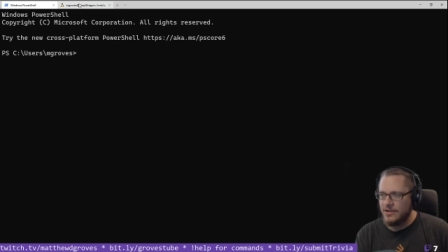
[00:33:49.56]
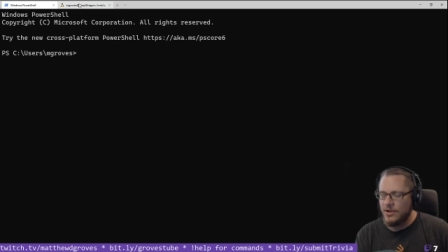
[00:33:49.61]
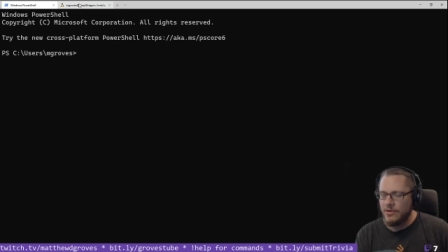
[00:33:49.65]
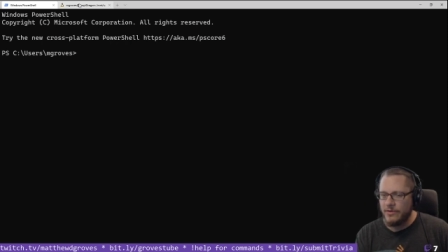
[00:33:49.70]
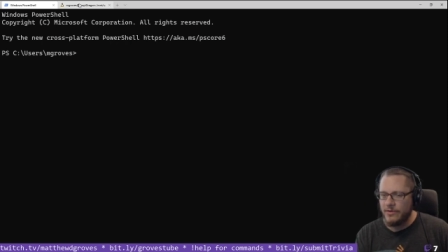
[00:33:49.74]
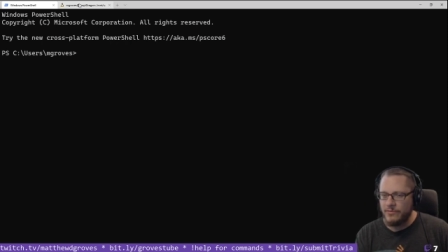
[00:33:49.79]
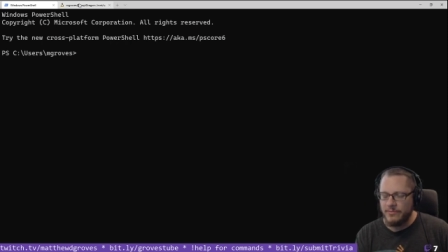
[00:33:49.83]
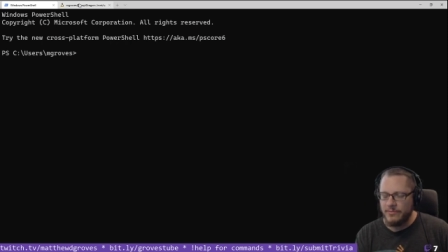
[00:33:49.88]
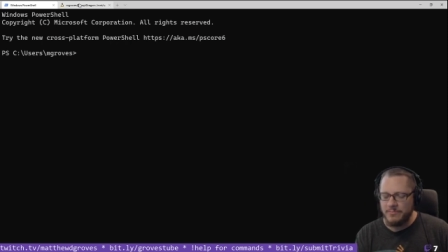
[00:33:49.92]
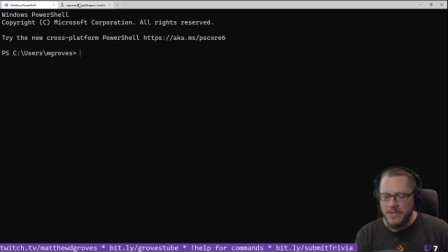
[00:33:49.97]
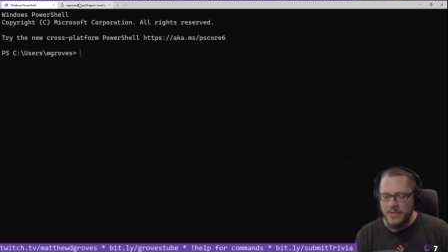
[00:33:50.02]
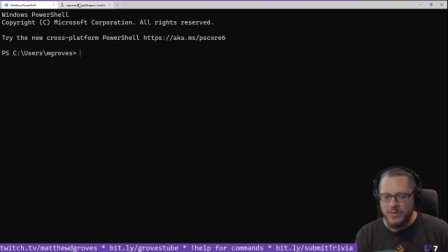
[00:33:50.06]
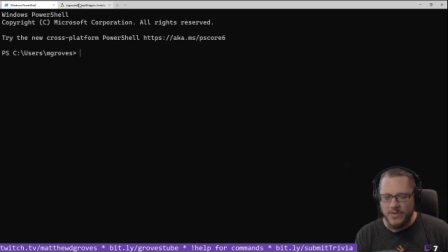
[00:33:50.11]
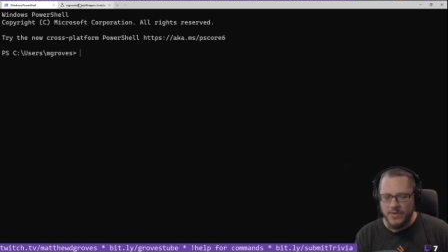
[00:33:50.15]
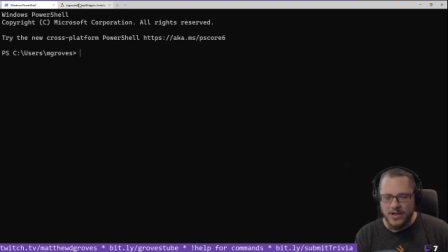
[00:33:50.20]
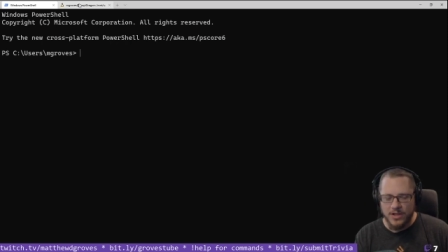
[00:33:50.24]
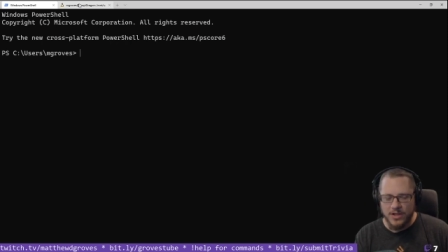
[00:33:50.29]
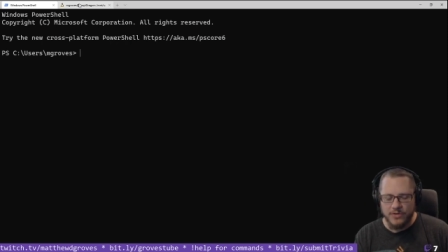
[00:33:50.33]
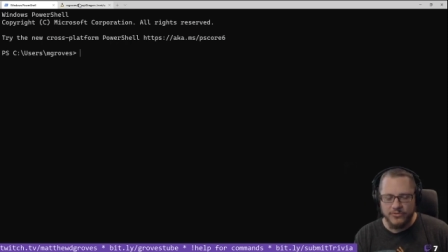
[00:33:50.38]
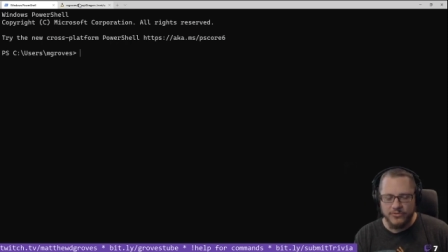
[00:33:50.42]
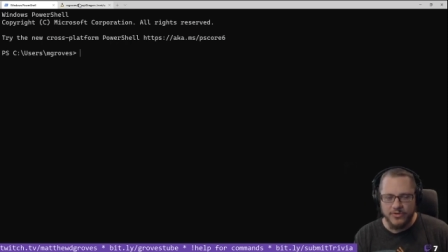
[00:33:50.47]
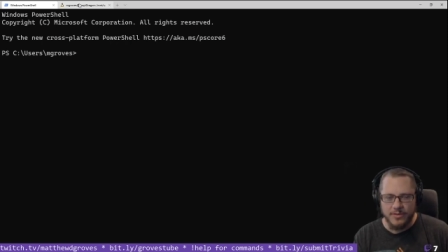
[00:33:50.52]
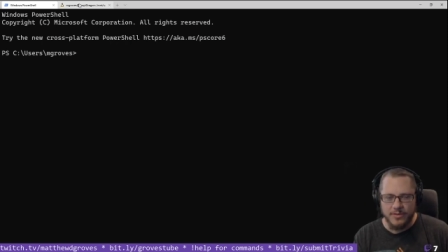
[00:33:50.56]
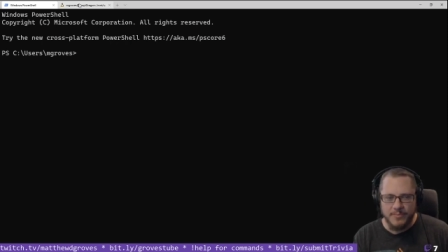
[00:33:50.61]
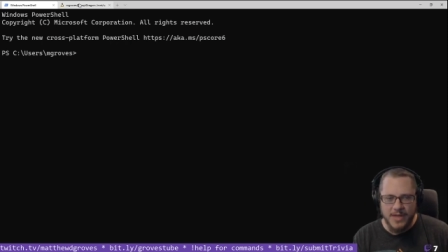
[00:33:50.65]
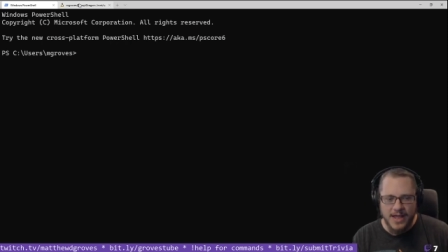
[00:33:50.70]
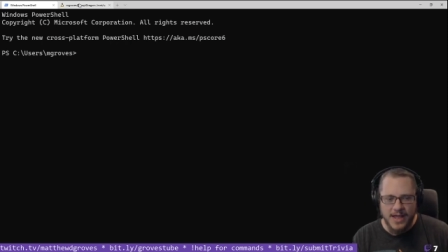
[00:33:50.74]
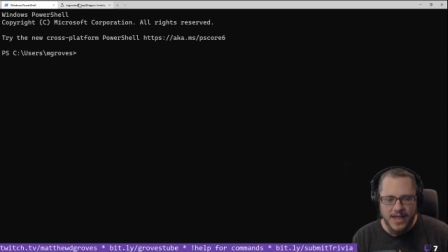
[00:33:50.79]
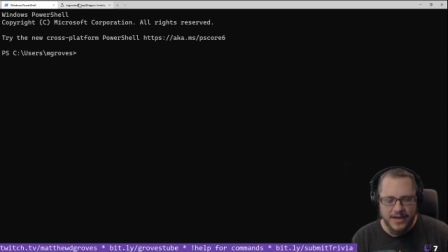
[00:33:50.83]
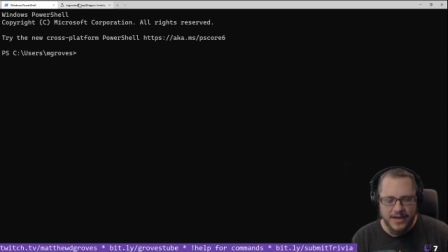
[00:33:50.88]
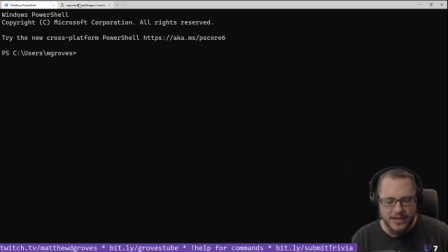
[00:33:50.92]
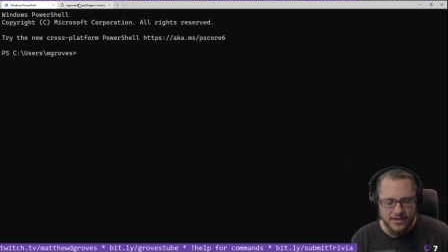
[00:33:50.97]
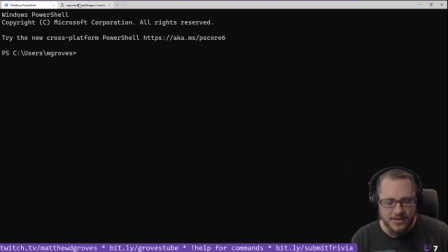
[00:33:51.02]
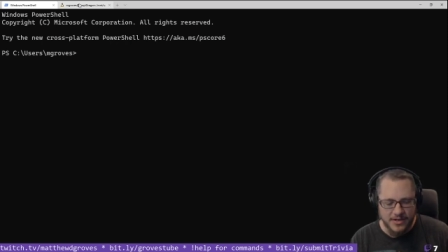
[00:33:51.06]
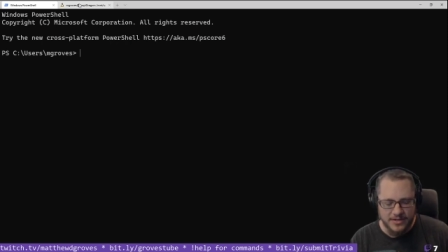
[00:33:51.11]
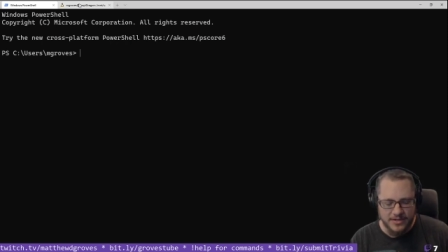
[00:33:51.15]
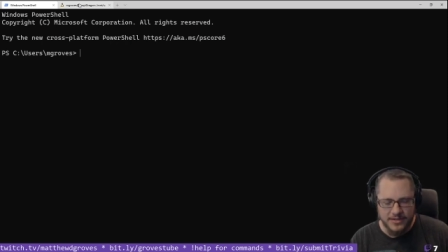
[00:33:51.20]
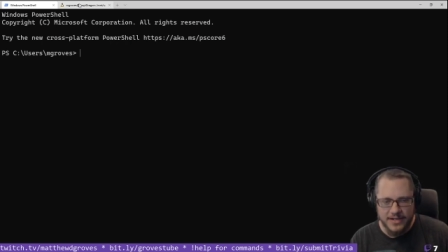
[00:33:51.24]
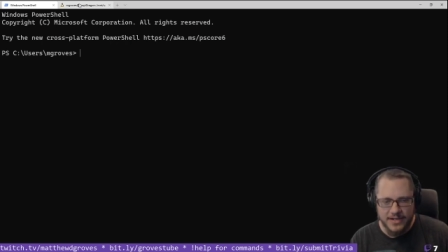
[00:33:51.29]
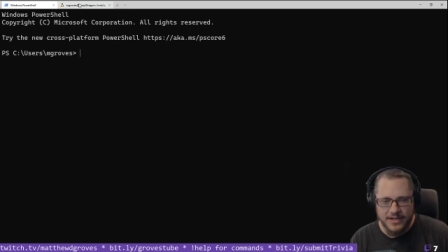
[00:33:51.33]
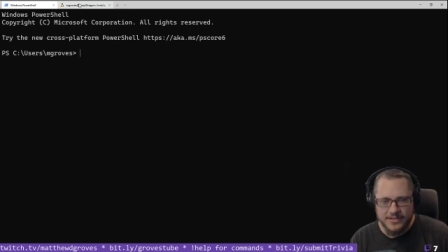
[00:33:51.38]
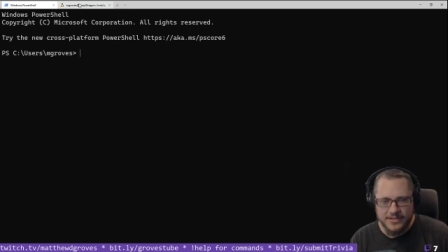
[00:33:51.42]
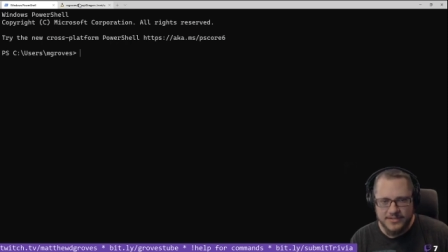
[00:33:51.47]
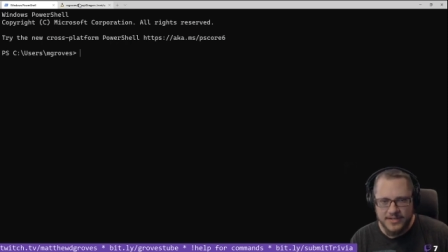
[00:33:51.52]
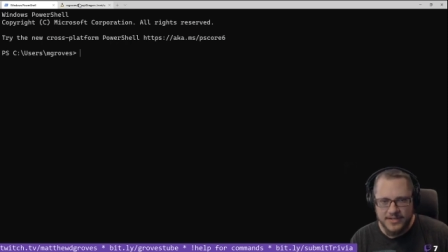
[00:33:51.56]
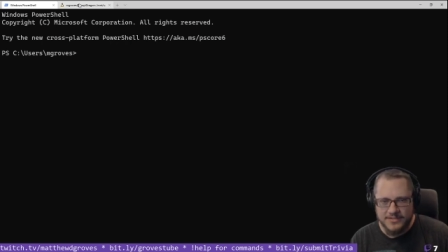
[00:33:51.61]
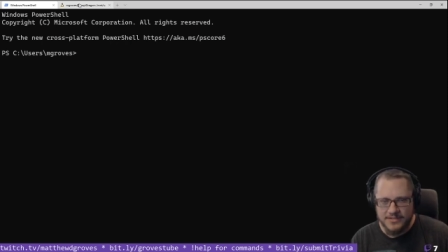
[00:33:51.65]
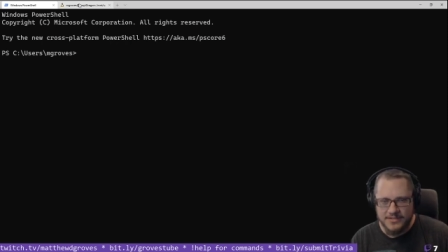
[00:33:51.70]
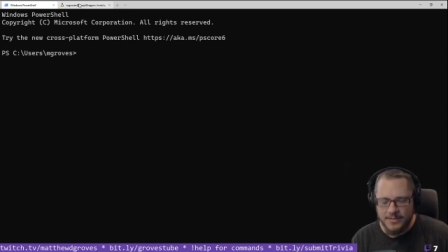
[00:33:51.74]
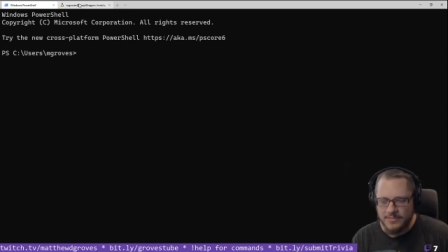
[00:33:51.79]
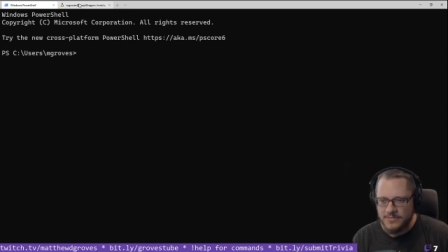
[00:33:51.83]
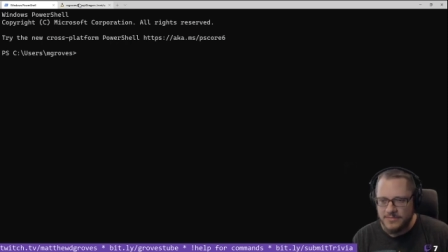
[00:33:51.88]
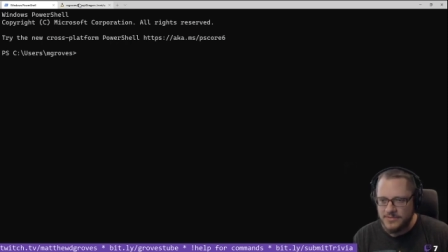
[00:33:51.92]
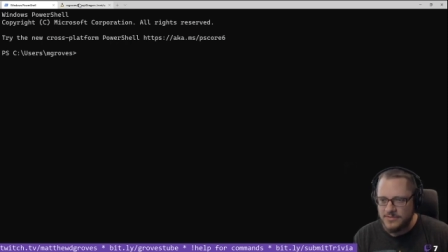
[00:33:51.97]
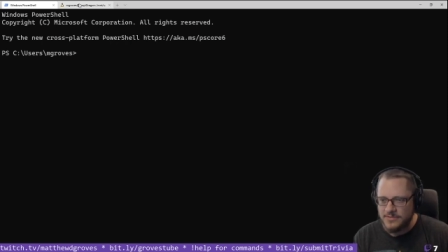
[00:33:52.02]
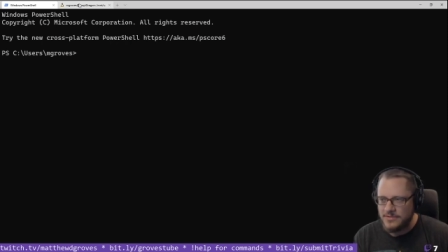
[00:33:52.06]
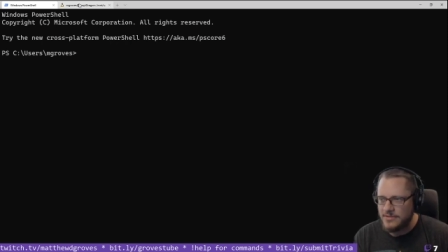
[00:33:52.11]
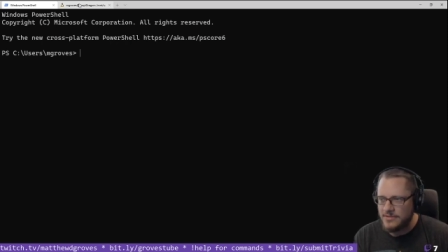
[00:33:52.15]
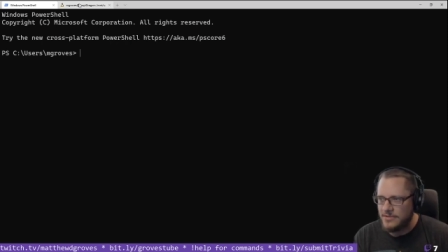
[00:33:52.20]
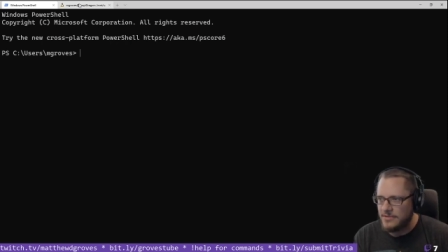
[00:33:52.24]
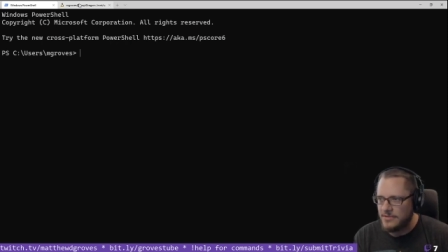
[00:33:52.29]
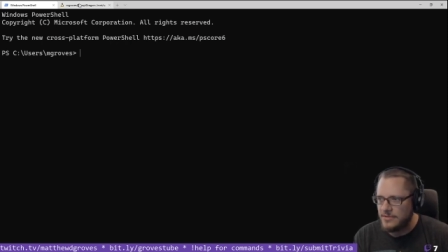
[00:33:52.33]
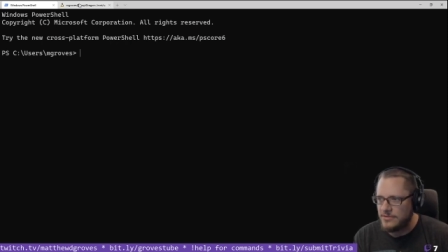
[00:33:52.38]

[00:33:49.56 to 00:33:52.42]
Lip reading: meanwhile, over on Mac and on Linux systems,